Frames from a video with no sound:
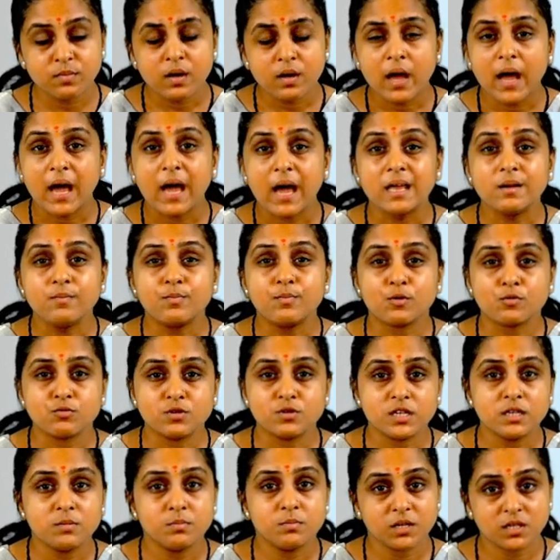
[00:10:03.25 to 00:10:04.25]
and
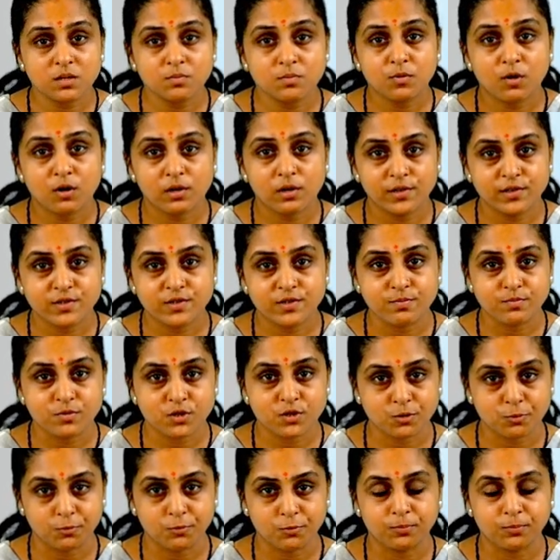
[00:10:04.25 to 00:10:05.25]
protein metabolism too.